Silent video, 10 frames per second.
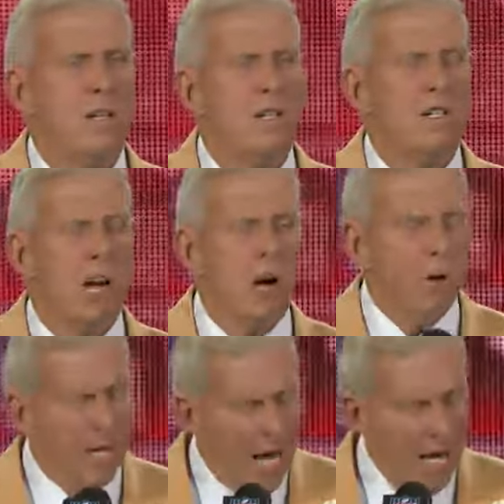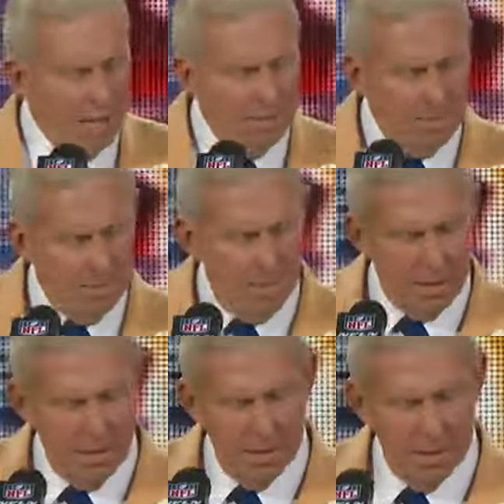So we've got
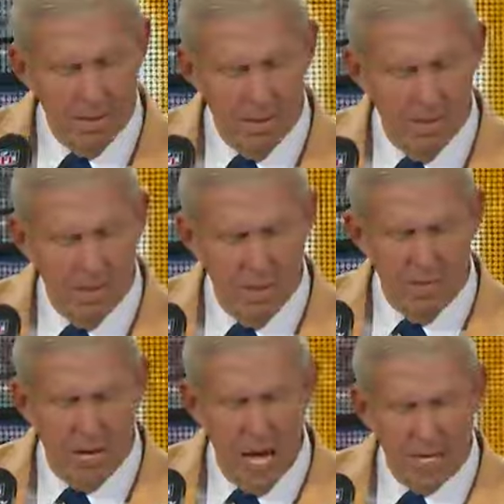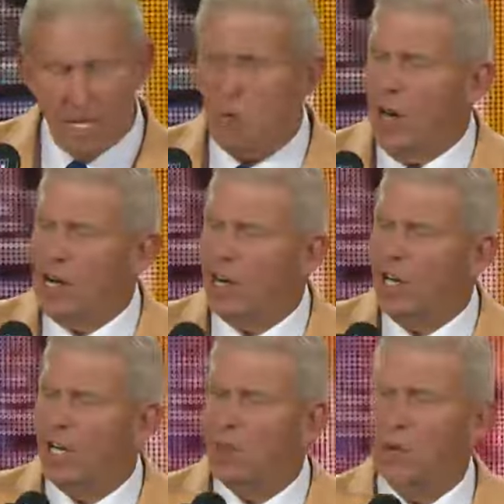the greater
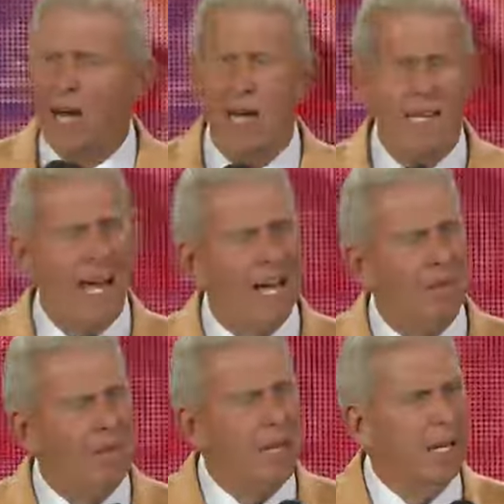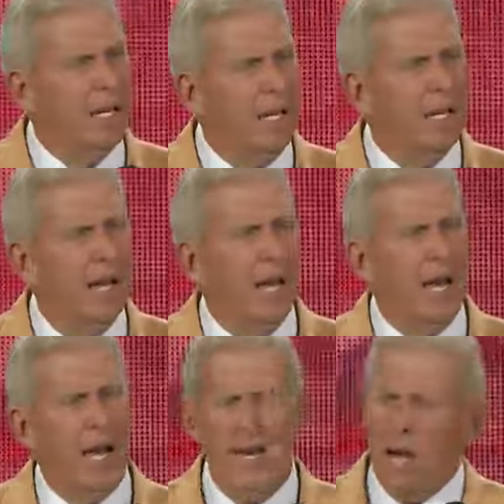good, we got accountability,
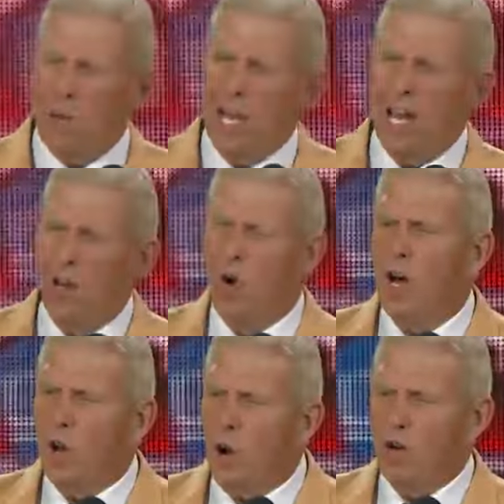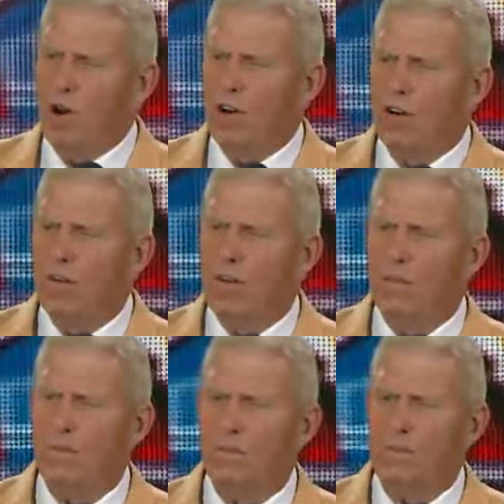and now we got law and order.
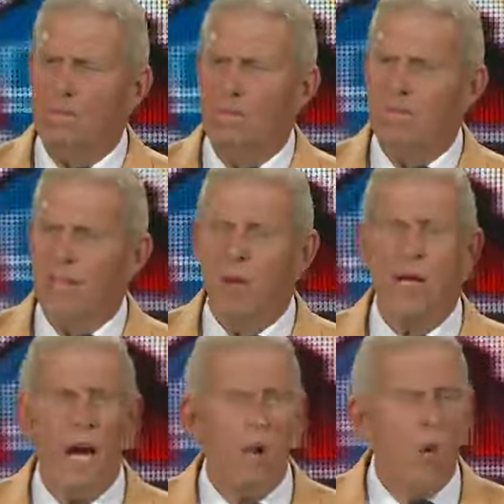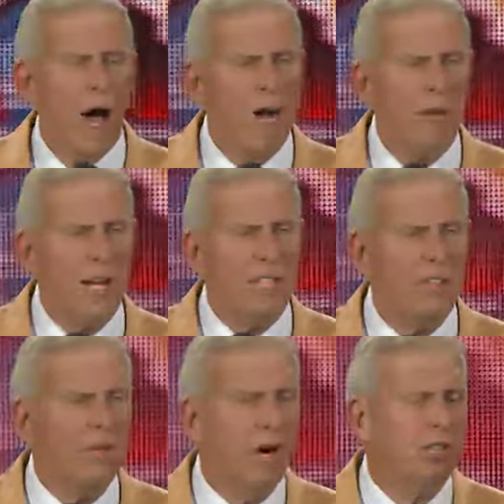Now we got a wide range of
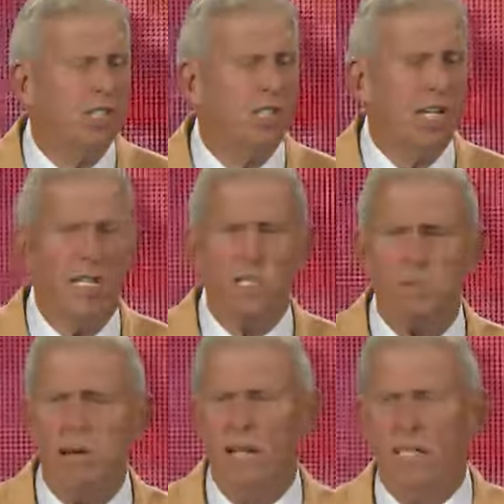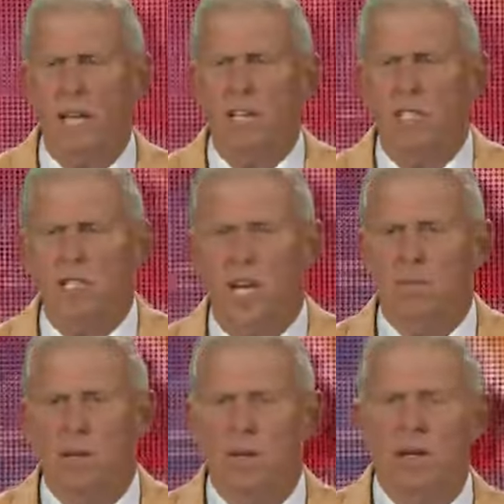emotions in this place, ladies and
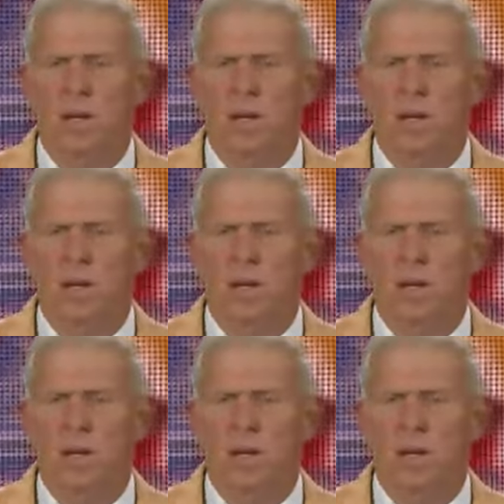gentlemen.